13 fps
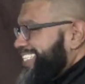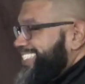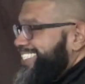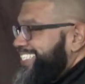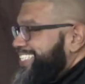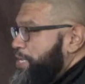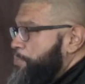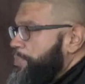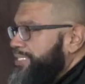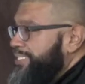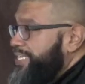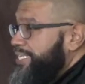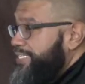that shit.
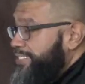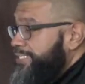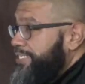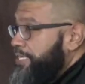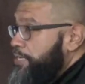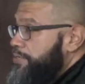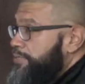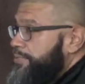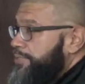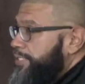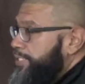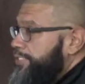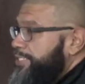It's not easy.
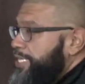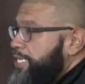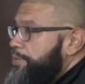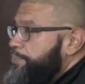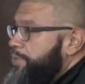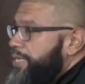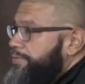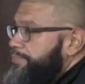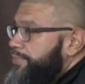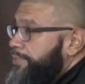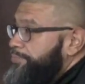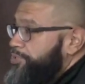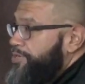It's not. But I'm
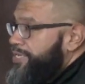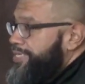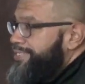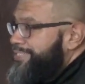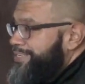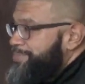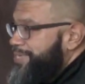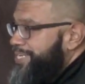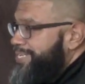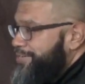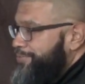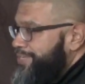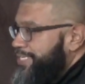trying. I'm
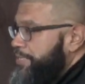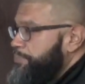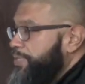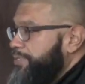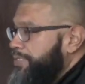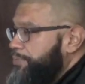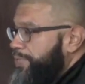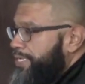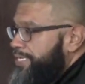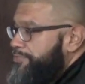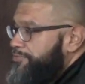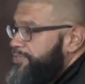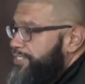getting out there. The
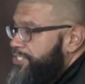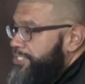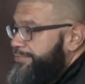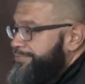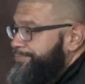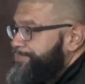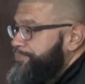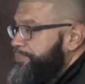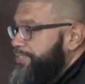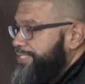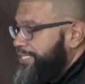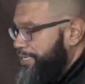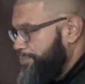Plenty of Fish,
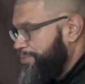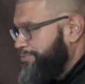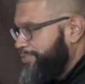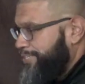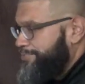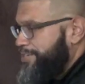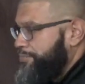I'm going to fuck around